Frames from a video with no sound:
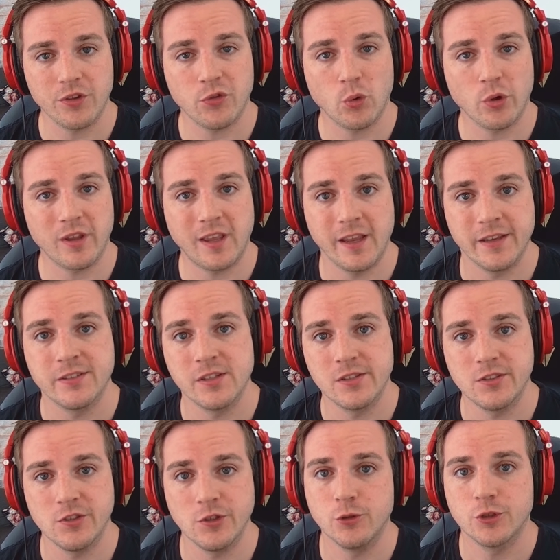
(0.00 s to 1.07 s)
sort of
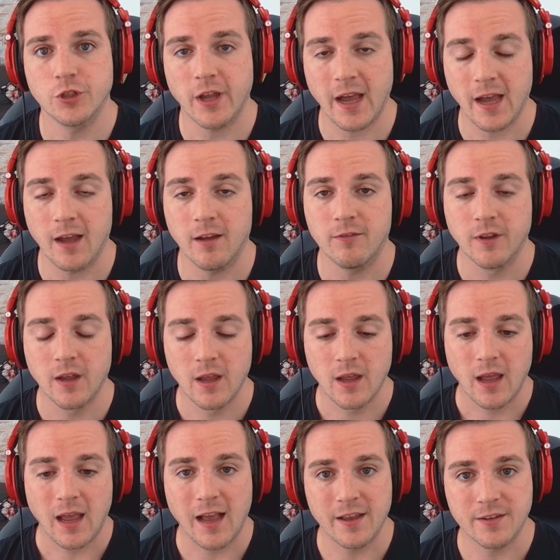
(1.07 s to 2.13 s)
cases you should have
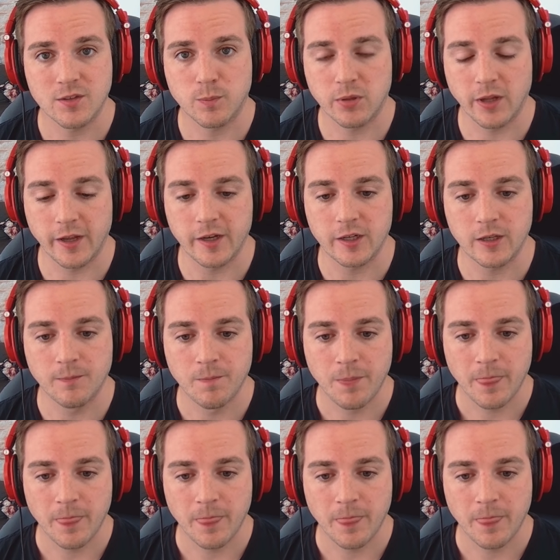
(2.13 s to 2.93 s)
as a player.